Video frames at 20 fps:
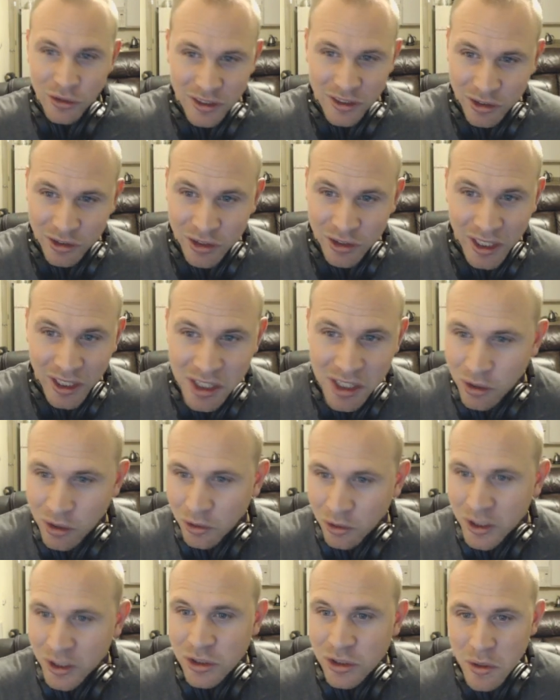collecting the
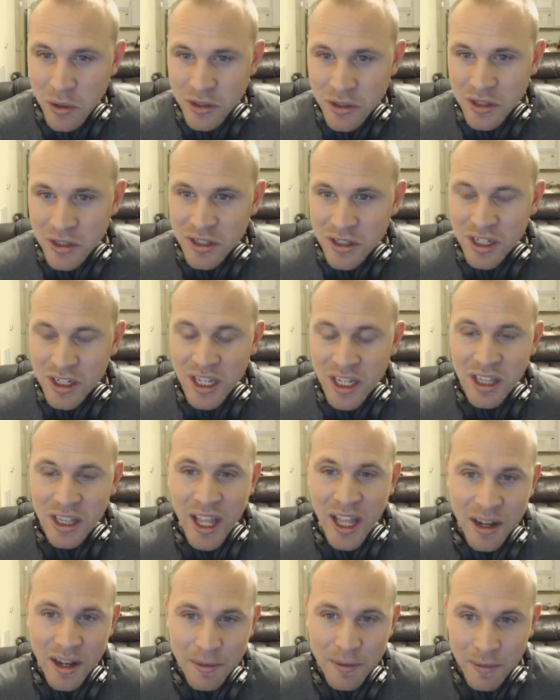resources to get
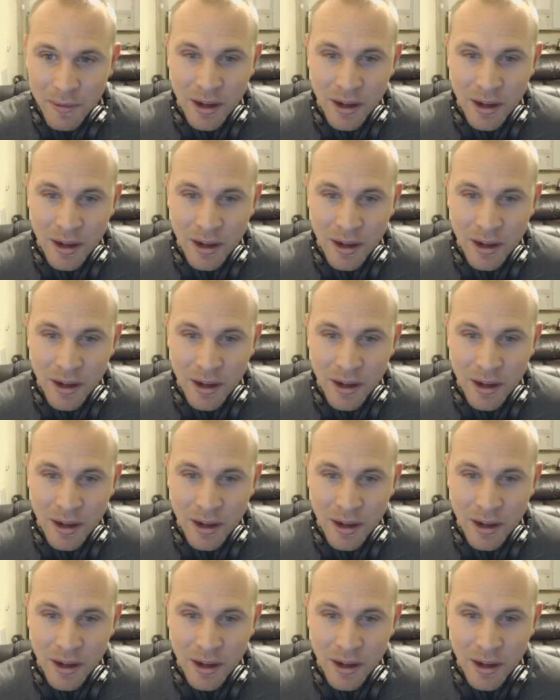the